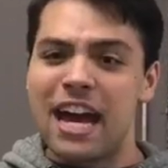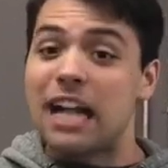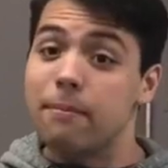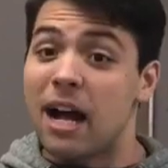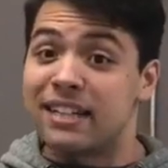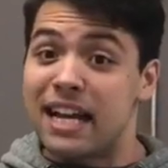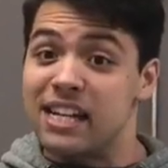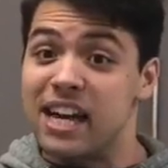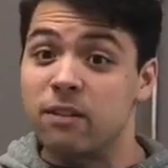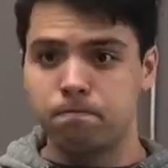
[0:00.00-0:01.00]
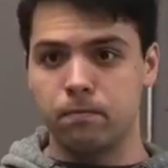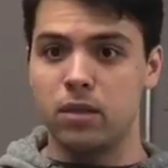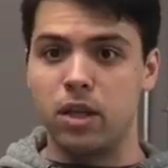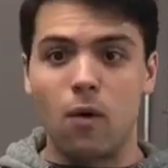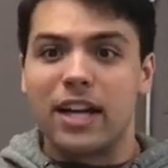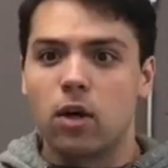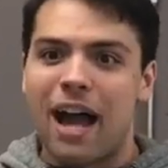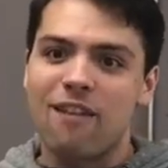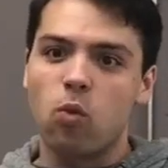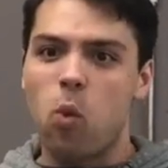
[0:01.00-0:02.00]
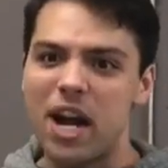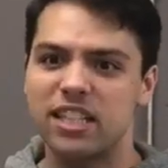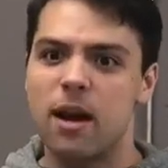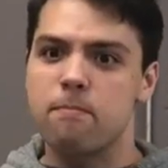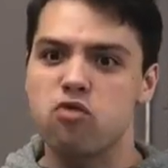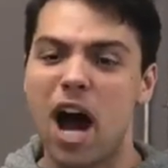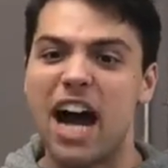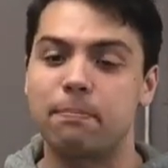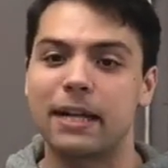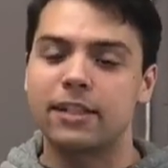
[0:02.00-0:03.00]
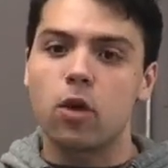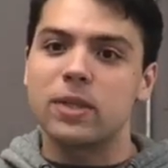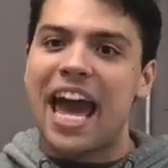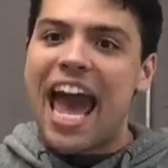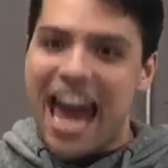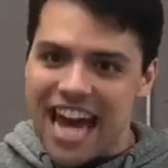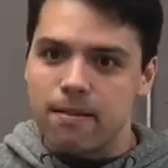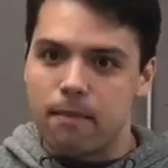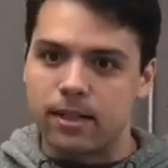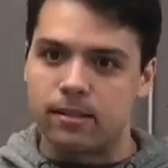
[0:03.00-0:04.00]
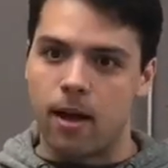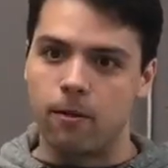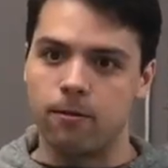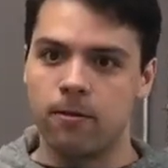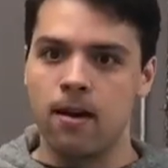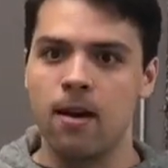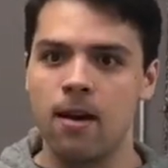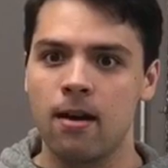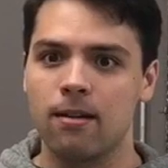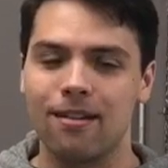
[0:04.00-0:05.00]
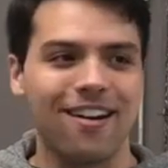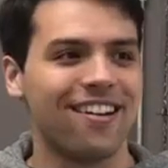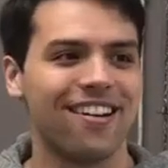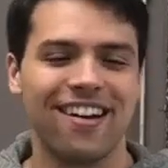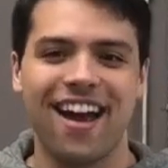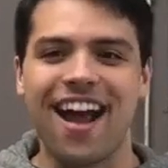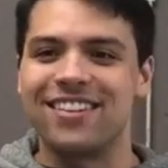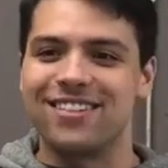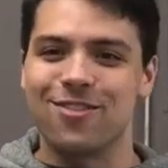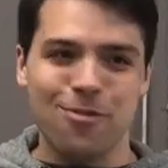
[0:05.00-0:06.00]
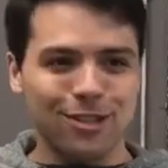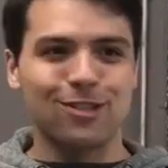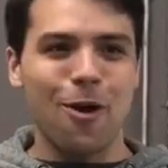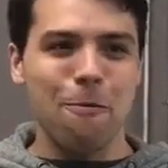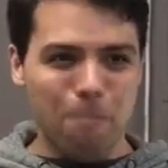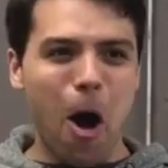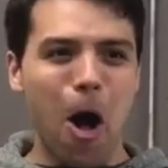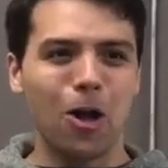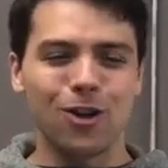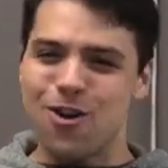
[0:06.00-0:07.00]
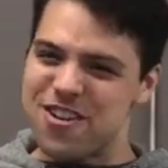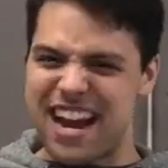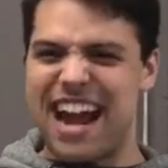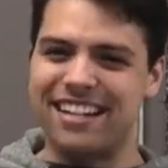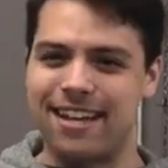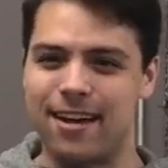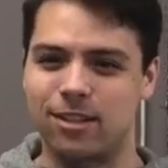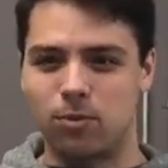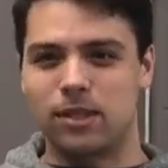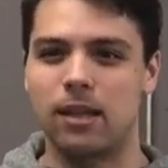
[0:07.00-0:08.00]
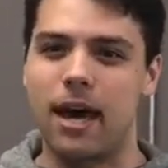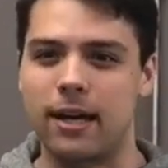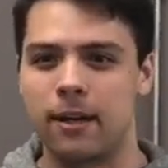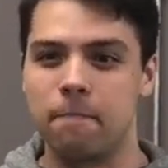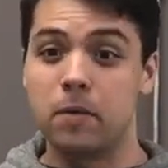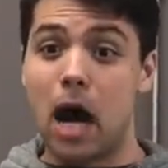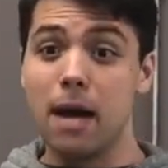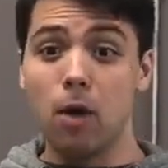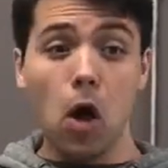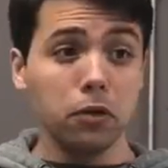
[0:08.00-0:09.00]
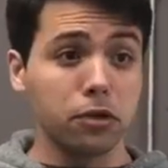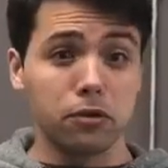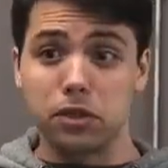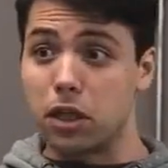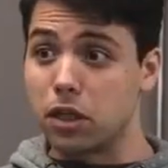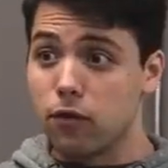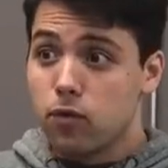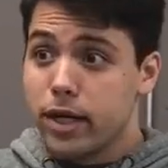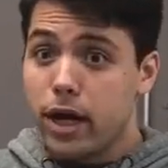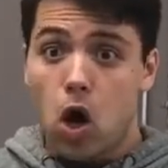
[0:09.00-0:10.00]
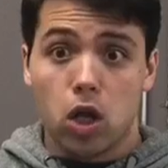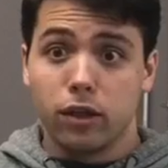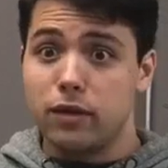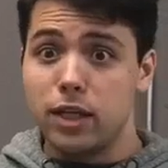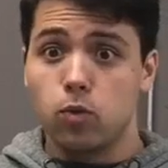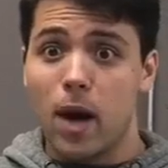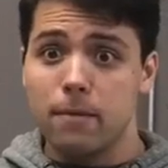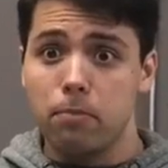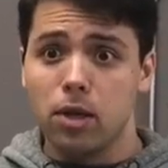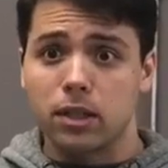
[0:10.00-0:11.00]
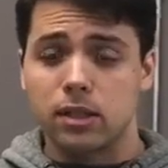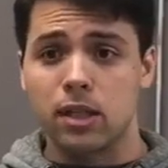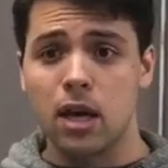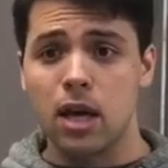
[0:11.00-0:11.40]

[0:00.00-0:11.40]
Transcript: And I'm not an idiot. I don't have white pride, but I don't hate myself. And Cristobal Hernandez was like, I'm also sick of reading all of these white books.